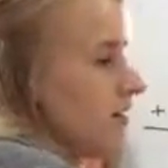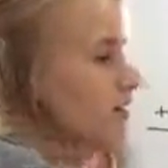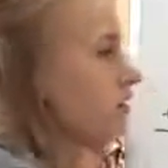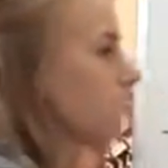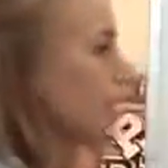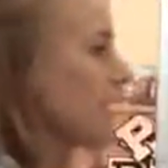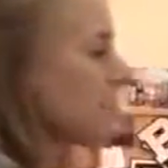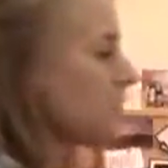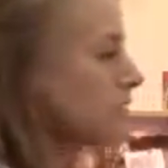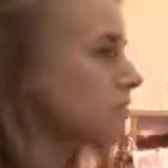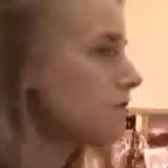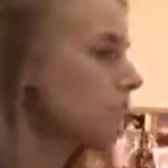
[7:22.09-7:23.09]
So if I
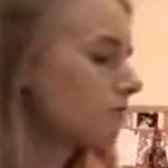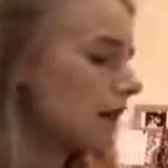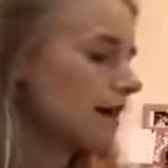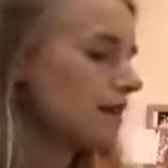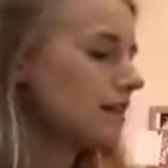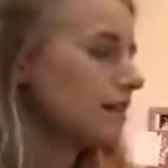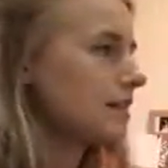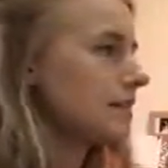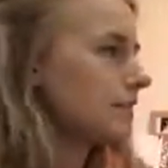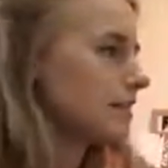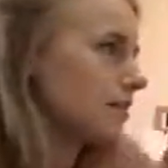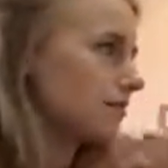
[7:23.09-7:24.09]
were to write
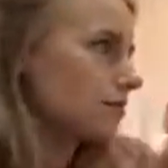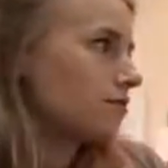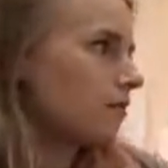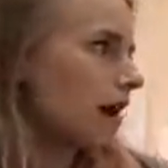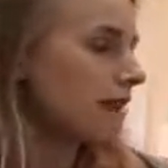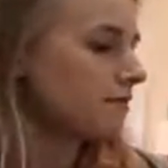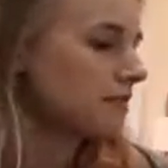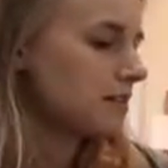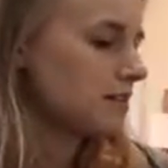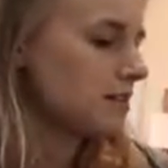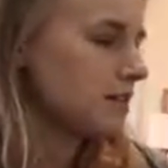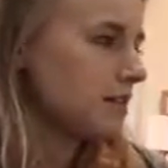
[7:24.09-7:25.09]
these or graph
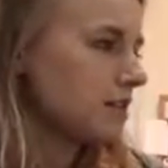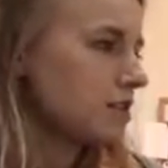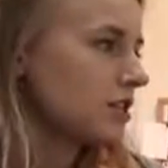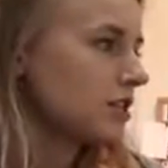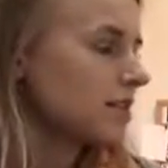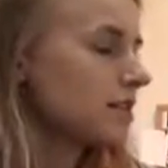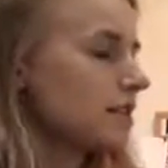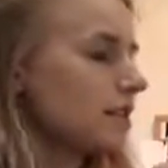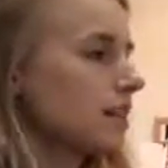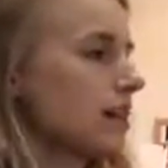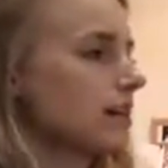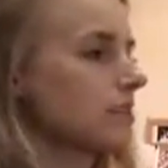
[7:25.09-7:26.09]
these equations,
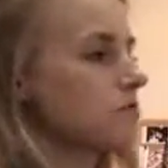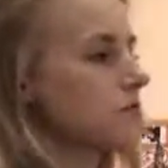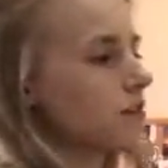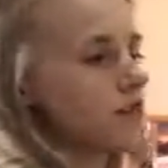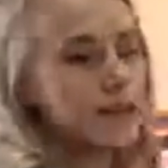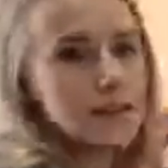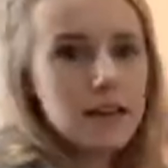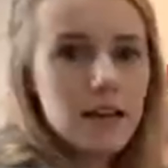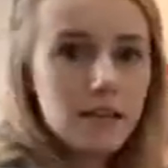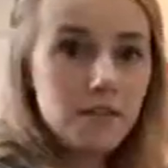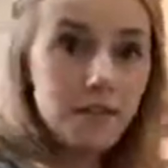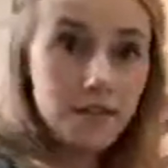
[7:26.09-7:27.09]
the lines would cross
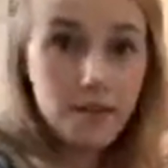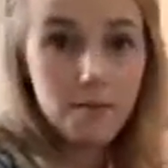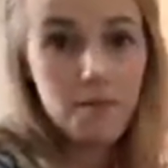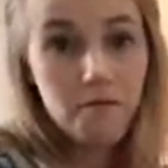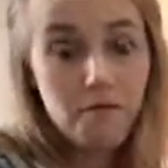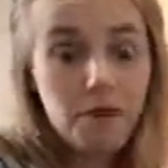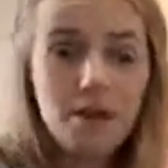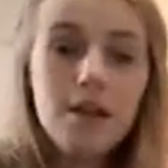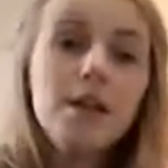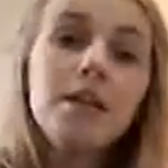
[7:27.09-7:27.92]
at 3, 4.